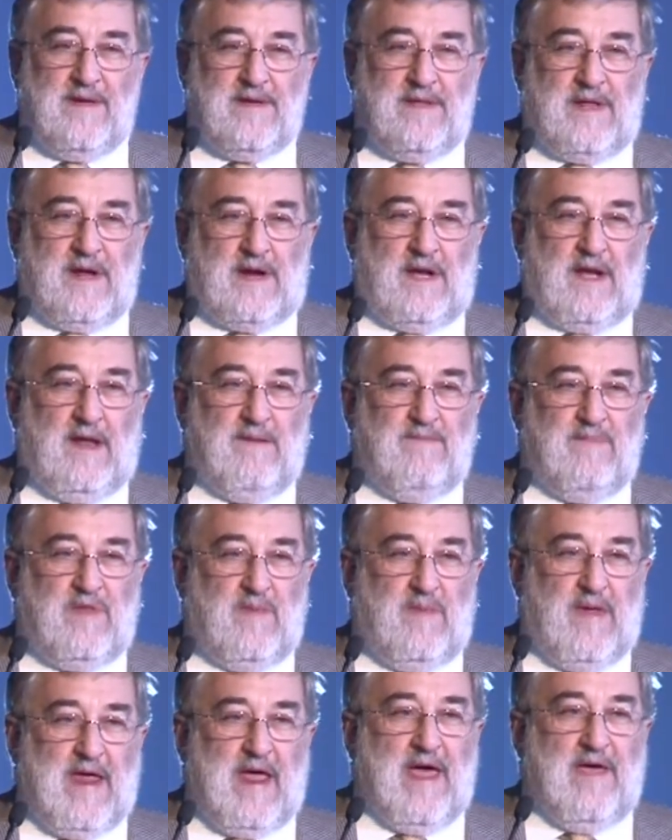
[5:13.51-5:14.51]
to claim to
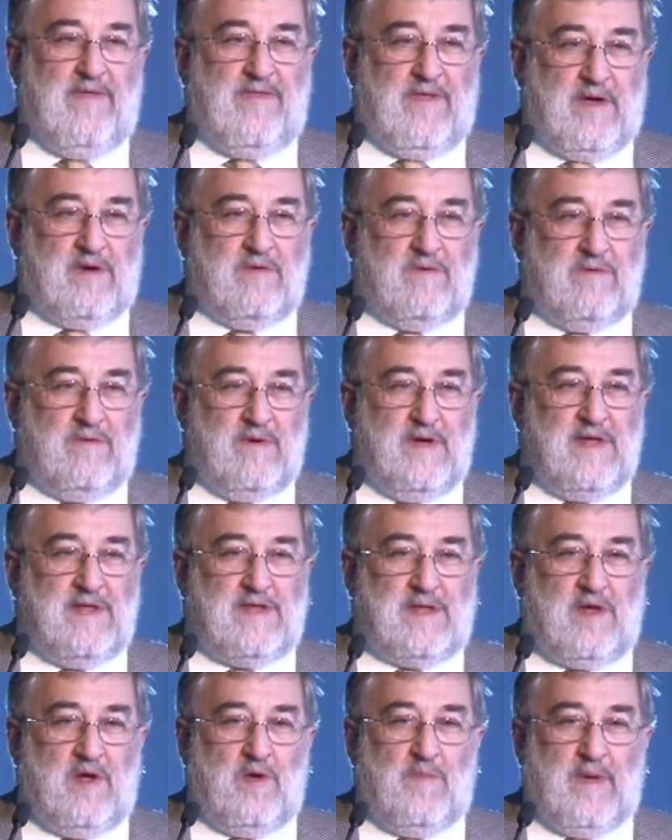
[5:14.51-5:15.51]
be ethical is
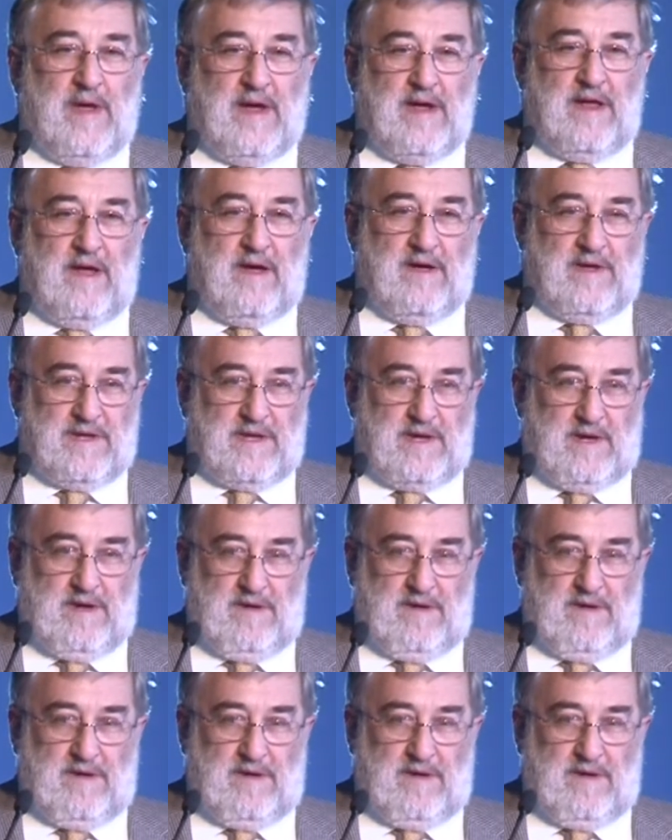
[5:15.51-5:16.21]
too big an ask.